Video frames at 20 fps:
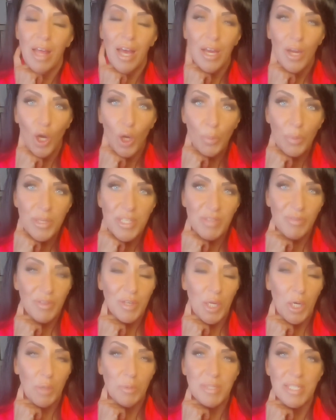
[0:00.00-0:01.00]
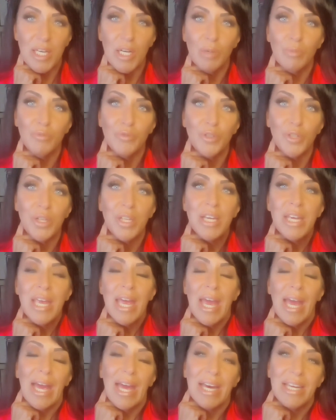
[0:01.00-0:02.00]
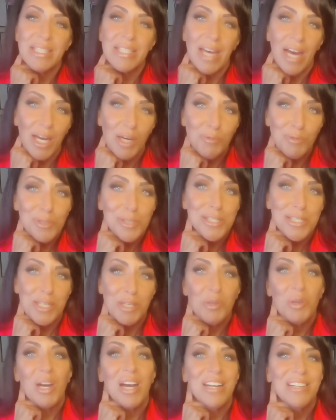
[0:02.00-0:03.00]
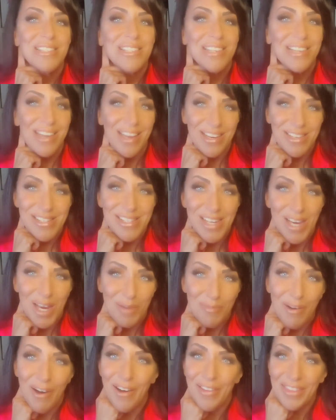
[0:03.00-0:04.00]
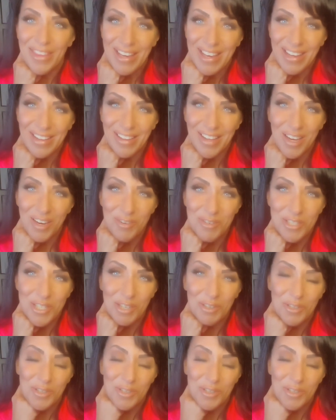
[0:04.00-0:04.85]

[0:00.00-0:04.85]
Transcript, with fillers: I hope this video was helpful, and I will see you guys next time on The Kelly O Show.